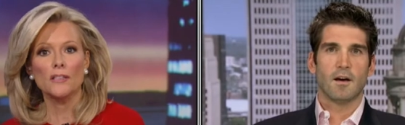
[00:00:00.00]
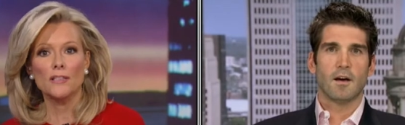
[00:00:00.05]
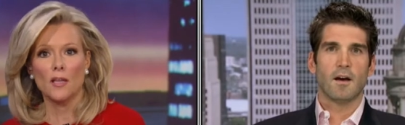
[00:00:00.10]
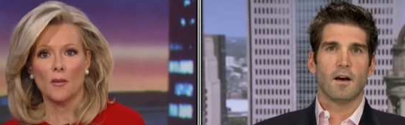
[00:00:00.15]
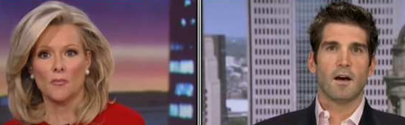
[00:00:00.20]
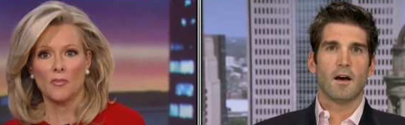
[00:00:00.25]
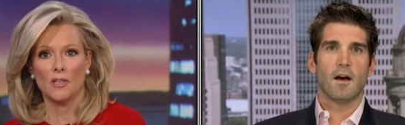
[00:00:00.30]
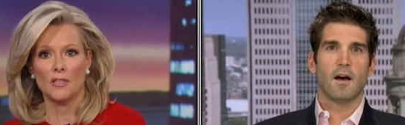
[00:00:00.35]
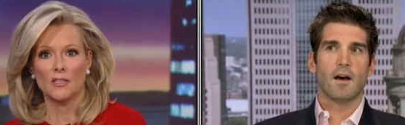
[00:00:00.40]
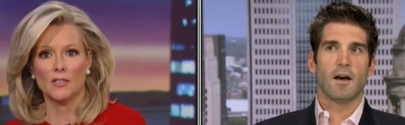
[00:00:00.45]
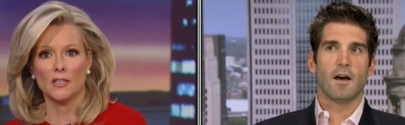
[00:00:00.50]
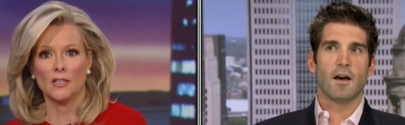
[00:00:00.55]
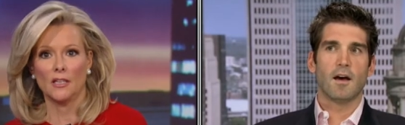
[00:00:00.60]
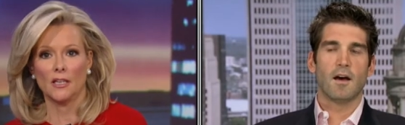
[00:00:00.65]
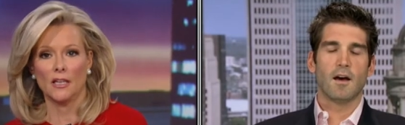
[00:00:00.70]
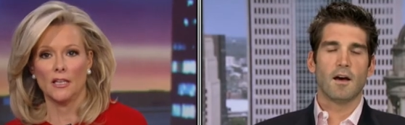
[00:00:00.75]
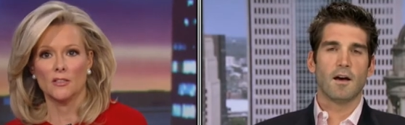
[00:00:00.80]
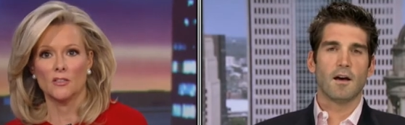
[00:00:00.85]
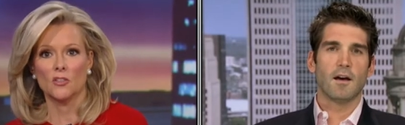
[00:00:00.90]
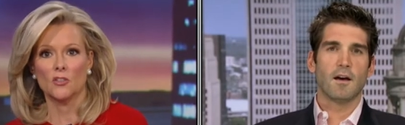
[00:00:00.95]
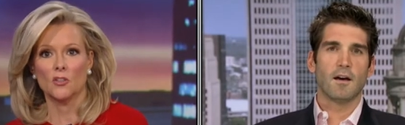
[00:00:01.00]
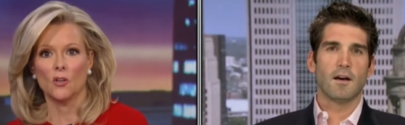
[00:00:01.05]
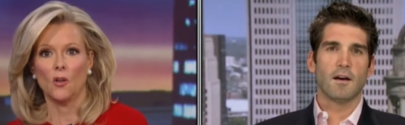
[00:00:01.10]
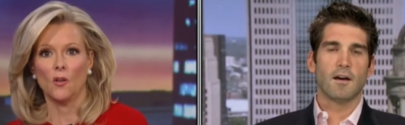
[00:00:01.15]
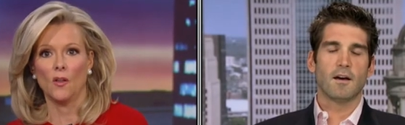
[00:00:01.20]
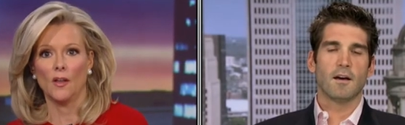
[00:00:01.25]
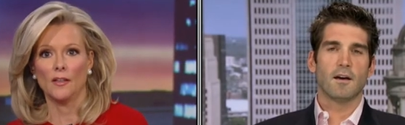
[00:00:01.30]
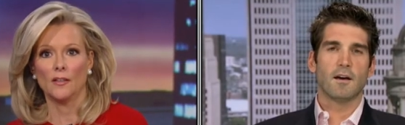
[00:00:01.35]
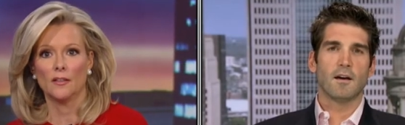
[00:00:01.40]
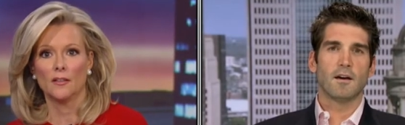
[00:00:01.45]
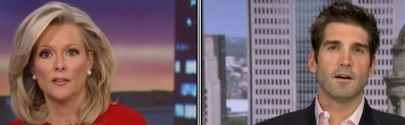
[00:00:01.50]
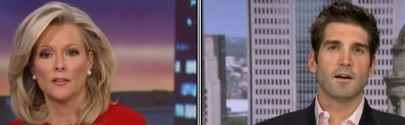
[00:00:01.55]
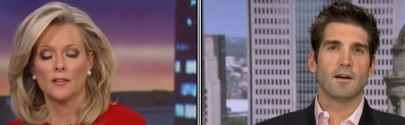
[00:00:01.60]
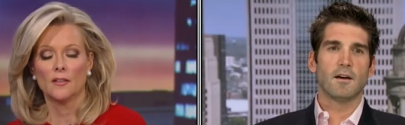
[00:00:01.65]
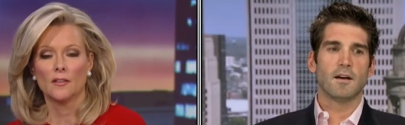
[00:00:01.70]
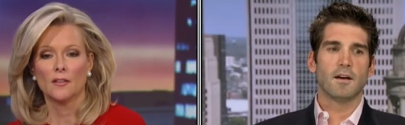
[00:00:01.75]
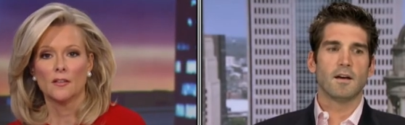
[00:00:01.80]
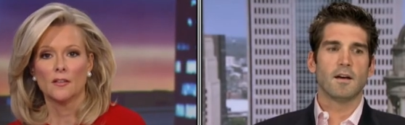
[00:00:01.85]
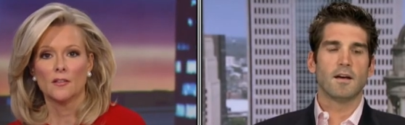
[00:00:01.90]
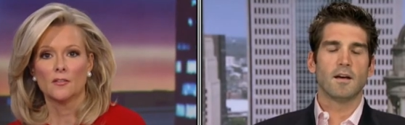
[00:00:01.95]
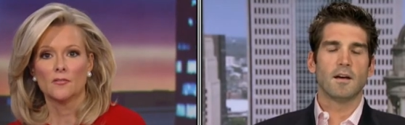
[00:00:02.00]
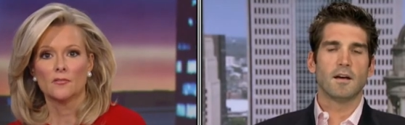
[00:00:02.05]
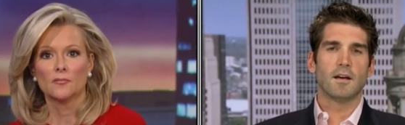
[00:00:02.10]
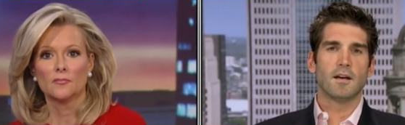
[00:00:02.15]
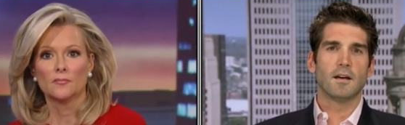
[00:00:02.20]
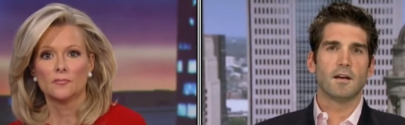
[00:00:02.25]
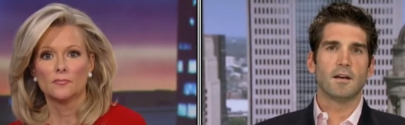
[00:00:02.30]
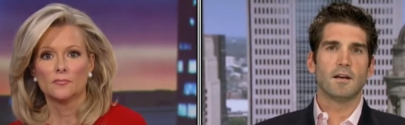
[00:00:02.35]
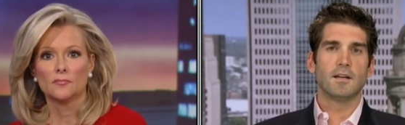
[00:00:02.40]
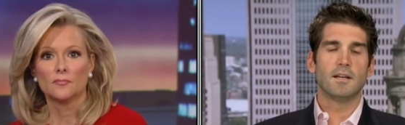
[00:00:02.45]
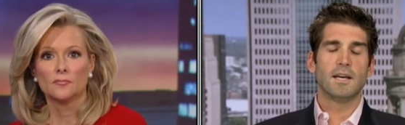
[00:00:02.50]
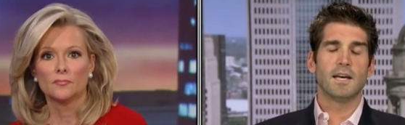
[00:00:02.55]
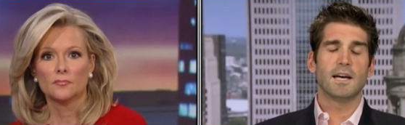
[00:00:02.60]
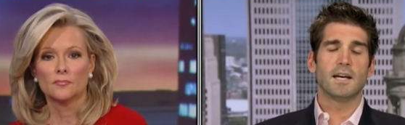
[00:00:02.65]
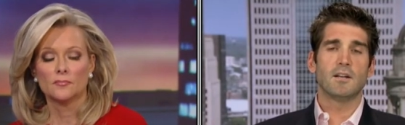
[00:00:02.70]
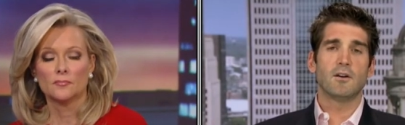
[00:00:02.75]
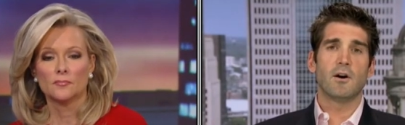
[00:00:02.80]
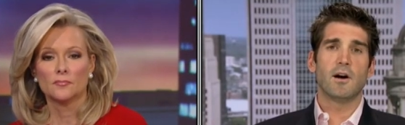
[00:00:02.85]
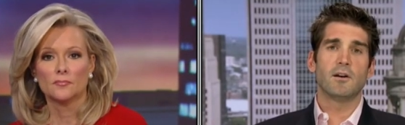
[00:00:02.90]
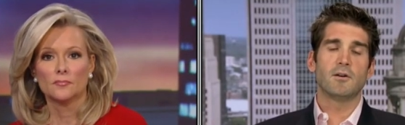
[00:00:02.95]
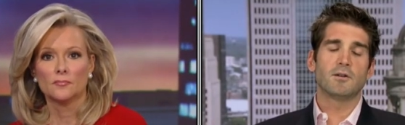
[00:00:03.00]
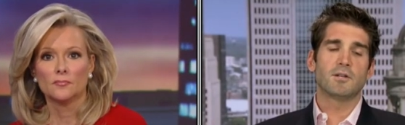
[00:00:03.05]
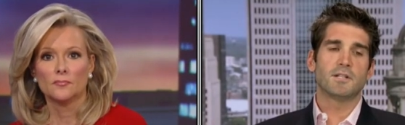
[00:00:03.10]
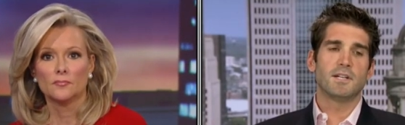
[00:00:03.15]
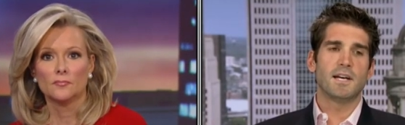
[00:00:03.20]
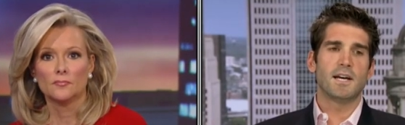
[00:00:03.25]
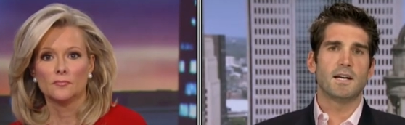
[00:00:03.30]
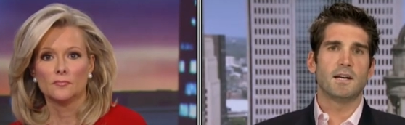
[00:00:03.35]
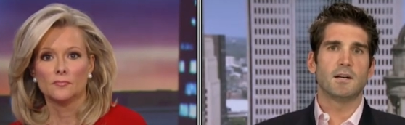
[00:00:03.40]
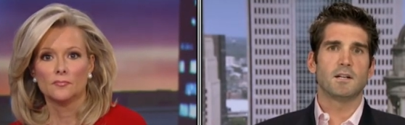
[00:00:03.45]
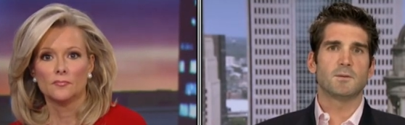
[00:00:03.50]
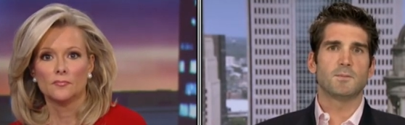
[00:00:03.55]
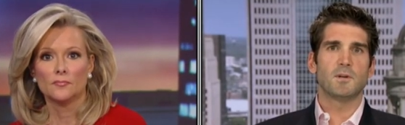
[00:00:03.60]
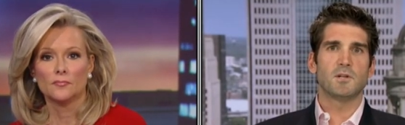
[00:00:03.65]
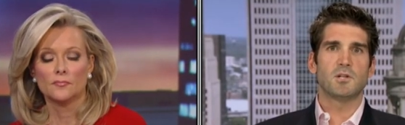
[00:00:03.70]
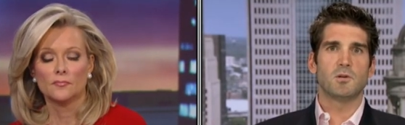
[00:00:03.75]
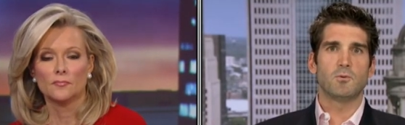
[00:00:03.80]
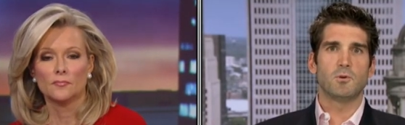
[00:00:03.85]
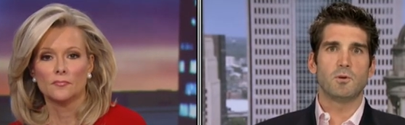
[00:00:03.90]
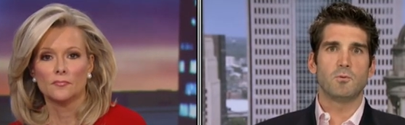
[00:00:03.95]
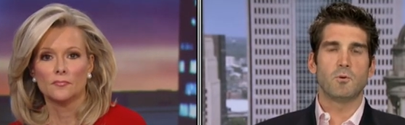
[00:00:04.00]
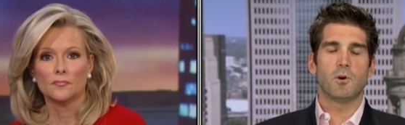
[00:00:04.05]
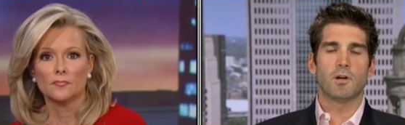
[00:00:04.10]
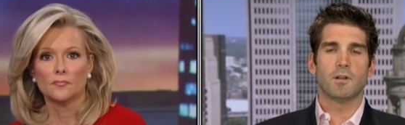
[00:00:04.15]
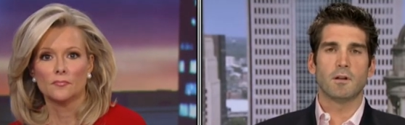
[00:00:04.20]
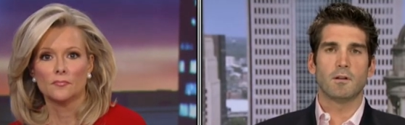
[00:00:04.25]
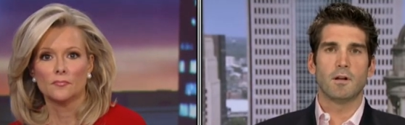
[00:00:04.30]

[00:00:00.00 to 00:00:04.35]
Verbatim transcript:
Speaker 1: something's going to get stolen?
Speaker 2: Yeah, no, I understand, and especially when you work in the